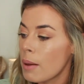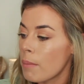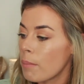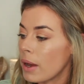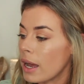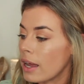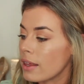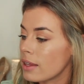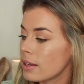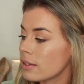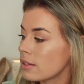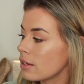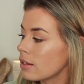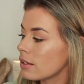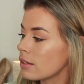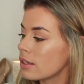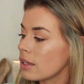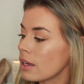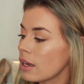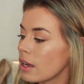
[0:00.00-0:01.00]
But this
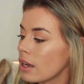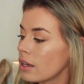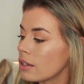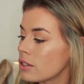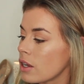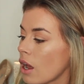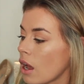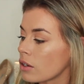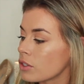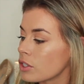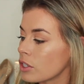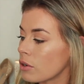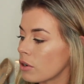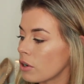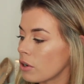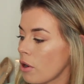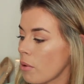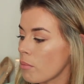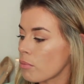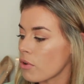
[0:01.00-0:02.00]
is the
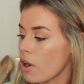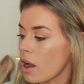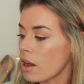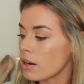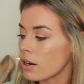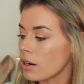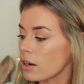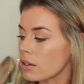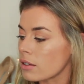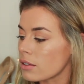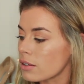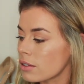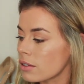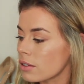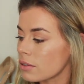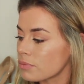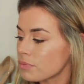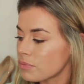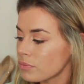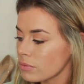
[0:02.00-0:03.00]
Dr.
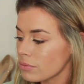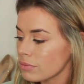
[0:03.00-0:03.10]
Bronner's